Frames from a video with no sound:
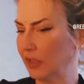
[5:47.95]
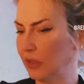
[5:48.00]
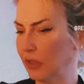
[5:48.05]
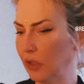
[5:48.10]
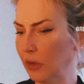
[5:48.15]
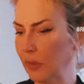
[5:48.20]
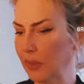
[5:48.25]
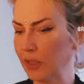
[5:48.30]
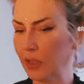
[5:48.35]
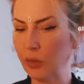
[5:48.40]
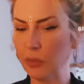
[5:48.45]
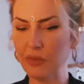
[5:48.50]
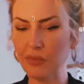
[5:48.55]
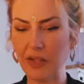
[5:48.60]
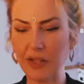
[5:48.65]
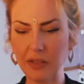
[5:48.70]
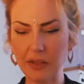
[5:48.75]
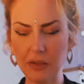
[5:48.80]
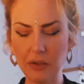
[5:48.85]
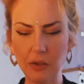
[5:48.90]
you know, I know we've
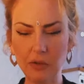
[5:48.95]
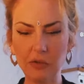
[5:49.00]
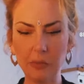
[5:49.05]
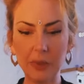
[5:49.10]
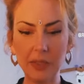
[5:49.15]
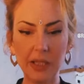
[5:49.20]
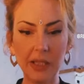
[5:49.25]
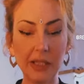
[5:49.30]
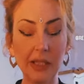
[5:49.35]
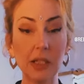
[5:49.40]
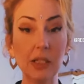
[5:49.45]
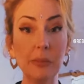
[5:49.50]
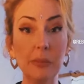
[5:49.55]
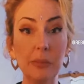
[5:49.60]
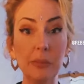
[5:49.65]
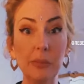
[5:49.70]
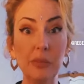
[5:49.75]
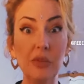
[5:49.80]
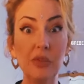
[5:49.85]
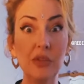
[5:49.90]
had a lot of money and it
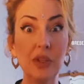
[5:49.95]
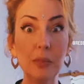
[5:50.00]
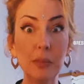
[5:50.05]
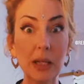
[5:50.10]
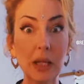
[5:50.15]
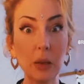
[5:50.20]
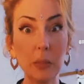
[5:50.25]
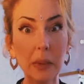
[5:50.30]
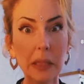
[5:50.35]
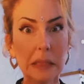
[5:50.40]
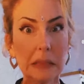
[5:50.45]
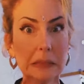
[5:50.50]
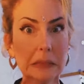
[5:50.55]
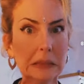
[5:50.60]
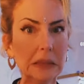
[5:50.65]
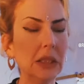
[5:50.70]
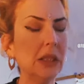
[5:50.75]
can seem a little bit,